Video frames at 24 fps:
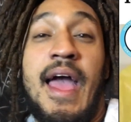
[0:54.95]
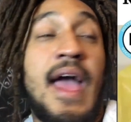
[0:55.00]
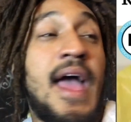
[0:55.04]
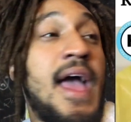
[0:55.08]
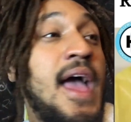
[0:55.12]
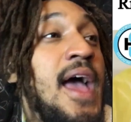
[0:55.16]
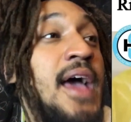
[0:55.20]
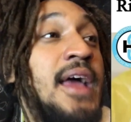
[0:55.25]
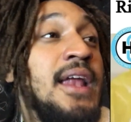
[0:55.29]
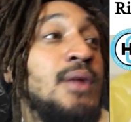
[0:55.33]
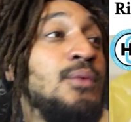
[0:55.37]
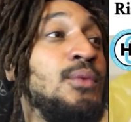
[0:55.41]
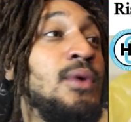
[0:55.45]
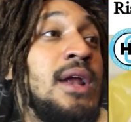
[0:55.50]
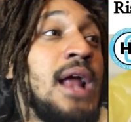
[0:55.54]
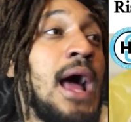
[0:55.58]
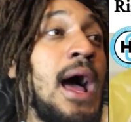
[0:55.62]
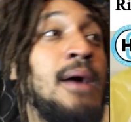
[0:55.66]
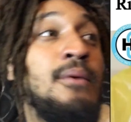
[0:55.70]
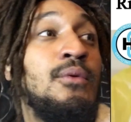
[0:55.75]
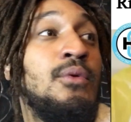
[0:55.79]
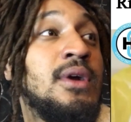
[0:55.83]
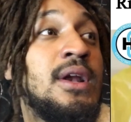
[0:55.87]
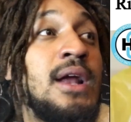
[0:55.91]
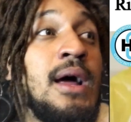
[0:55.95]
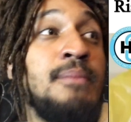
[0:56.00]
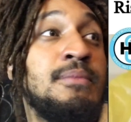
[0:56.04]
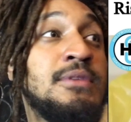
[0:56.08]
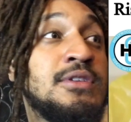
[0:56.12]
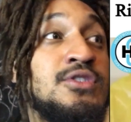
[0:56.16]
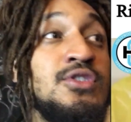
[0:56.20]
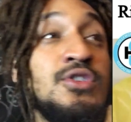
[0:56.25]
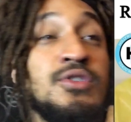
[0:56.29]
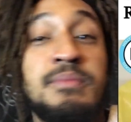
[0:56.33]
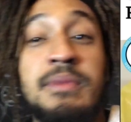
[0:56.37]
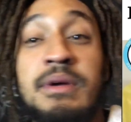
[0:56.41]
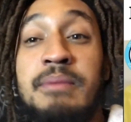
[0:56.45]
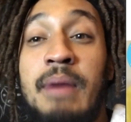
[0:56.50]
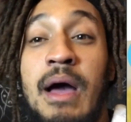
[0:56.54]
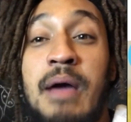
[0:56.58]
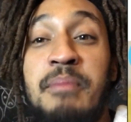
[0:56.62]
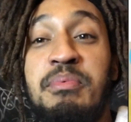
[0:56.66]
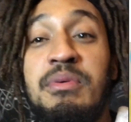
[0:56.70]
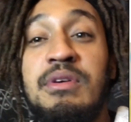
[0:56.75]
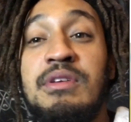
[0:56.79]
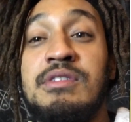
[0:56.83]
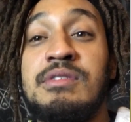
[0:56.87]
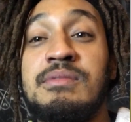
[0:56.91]
and what, I, what I'm assuming might
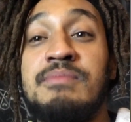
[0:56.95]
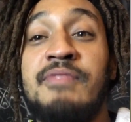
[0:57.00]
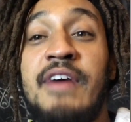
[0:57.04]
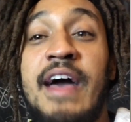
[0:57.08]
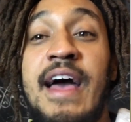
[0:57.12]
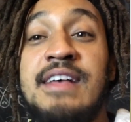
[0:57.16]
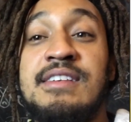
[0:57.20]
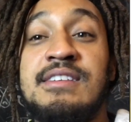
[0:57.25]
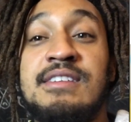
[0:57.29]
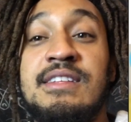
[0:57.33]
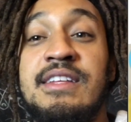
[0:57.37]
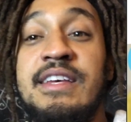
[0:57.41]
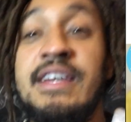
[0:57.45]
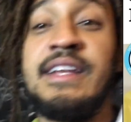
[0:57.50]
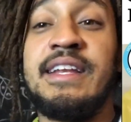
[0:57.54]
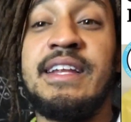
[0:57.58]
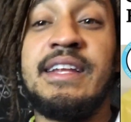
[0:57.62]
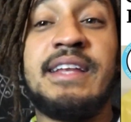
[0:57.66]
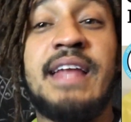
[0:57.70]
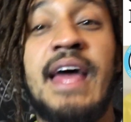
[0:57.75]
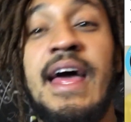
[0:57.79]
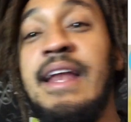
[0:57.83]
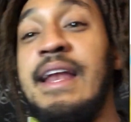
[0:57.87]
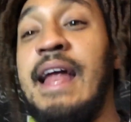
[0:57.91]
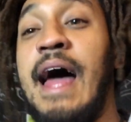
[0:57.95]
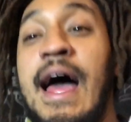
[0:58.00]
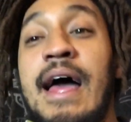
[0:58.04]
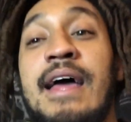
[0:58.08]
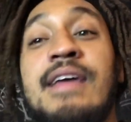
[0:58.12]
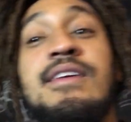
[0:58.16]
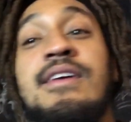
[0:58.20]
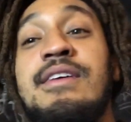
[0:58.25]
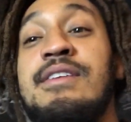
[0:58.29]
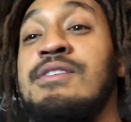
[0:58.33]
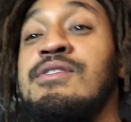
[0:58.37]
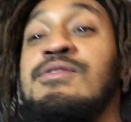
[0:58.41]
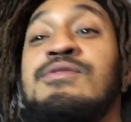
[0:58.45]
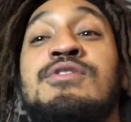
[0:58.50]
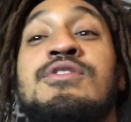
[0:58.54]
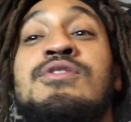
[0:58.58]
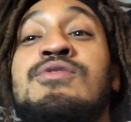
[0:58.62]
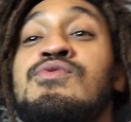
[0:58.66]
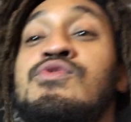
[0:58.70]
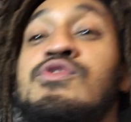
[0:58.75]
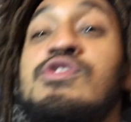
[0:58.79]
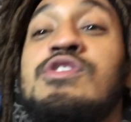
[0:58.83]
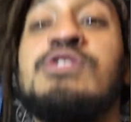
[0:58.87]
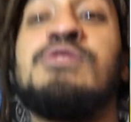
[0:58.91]
be some Vaseline. And, and I, you, you
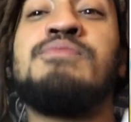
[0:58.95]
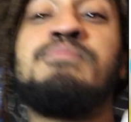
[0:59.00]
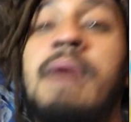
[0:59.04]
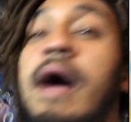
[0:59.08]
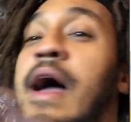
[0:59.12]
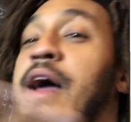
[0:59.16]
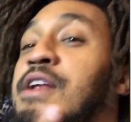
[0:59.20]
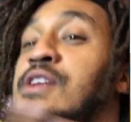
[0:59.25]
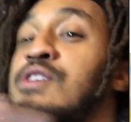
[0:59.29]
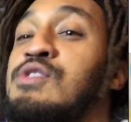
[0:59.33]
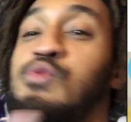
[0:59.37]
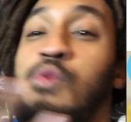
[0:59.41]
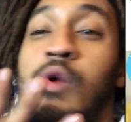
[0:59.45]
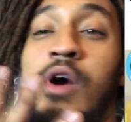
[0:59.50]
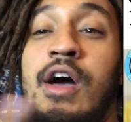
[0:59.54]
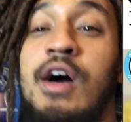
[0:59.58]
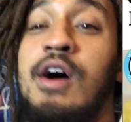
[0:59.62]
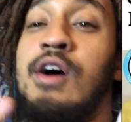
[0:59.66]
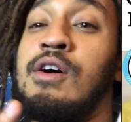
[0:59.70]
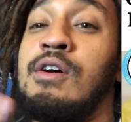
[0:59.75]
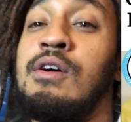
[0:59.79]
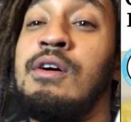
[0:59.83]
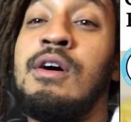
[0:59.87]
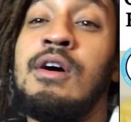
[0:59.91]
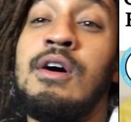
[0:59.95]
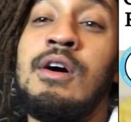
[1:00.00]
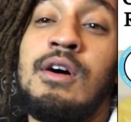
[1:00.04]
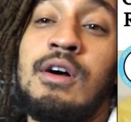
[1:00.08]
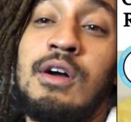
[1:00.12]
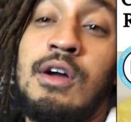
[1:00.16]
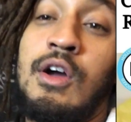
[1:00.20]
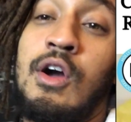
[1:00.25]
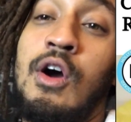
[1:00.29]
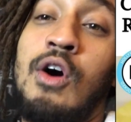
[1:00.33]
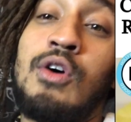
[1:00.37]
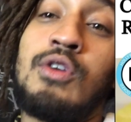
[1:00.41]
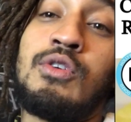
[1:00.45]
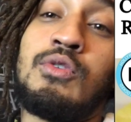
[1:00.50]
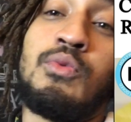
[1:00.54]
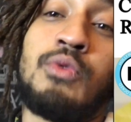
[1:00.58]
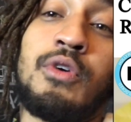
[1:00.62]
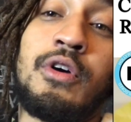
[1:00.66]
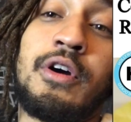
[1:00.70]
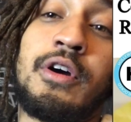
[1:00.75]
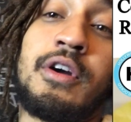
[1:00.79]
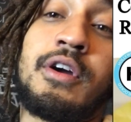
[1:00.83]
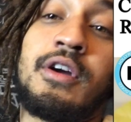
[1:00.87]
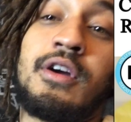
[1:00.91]
just might as well go to
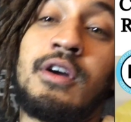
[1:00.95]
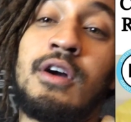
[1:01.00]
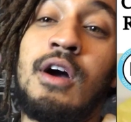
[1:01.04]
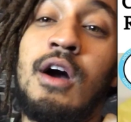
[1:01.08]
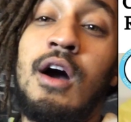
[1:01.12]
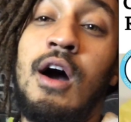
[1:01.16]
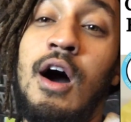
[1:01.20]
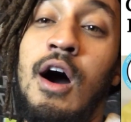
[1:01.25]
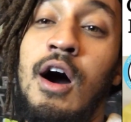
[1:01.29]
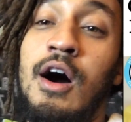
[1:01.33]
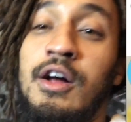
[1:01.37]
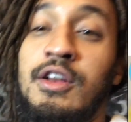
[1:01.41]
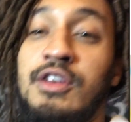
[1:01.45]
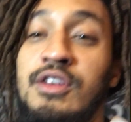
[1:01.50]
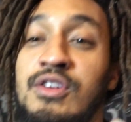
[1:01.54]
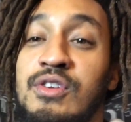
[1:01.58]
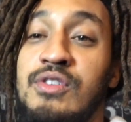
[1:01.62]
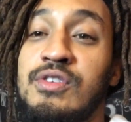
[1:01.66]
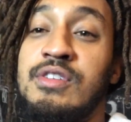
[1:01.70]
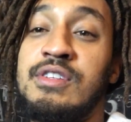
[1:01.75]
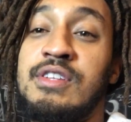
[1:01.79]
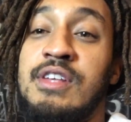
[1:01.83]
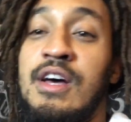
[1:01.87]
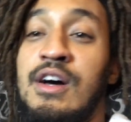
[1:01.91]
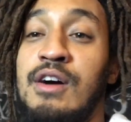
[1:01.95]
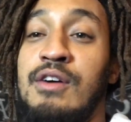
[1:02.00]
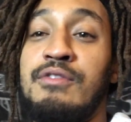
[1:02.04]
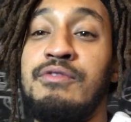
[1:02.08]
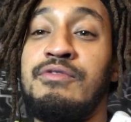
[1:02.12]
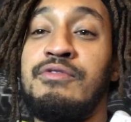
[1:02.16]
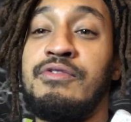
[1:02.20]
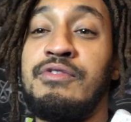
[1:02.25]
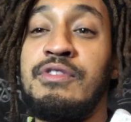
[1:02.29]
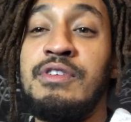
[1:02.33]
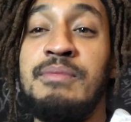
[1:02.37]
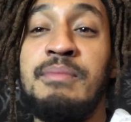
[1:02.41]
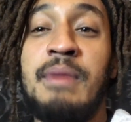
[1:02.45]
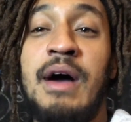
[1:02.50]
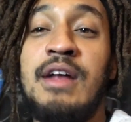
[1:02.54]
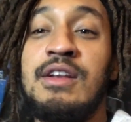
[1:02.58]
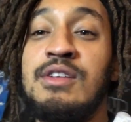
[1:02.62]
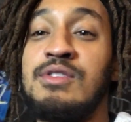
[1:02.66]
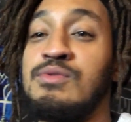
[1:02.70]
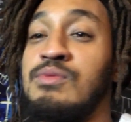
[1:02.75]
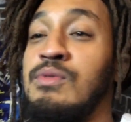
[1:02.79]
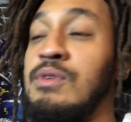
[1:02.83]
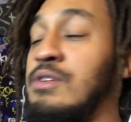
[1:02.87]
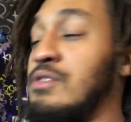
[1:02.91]
work on yourself. You might
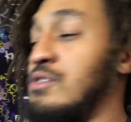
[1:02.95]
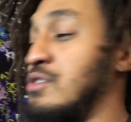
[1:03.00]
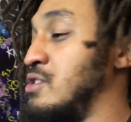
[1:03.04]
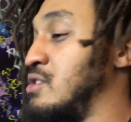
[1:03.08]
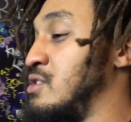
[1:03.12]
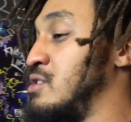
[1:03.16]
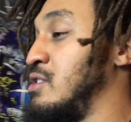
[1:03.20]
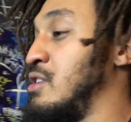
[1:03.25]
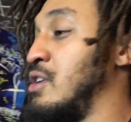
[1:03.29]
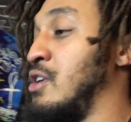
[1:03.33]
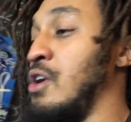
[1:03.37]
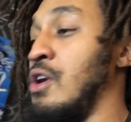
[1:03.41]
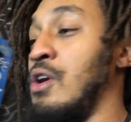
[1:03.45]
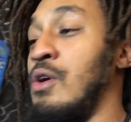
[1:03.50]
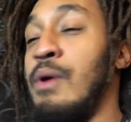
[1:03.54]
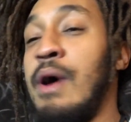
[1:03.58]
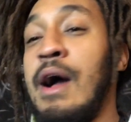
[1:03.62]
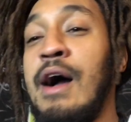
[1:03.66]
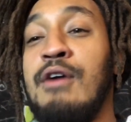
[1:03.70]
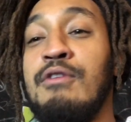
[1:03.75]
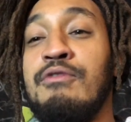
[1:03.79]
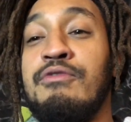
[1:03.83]
as well just go out